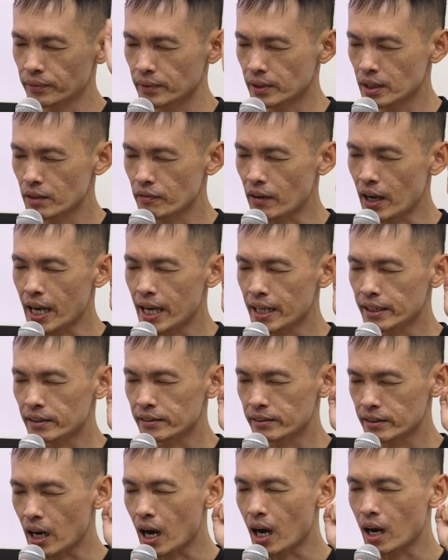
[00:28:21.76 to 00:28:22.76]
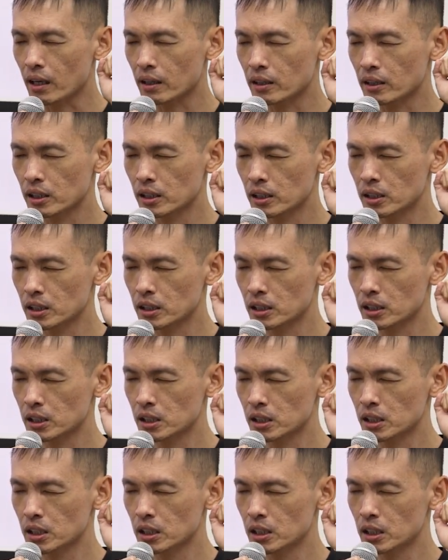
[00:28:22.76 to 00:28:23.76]
If I ate the dark,
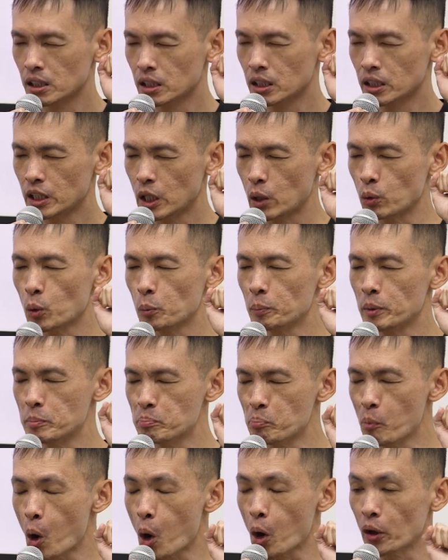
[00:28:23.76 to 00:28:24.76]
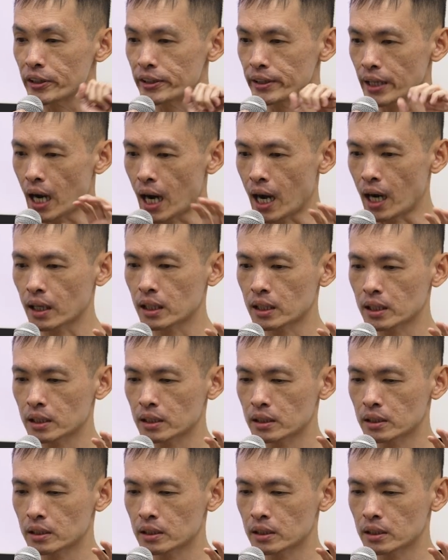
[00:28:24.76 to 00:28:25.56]
there will be more dark.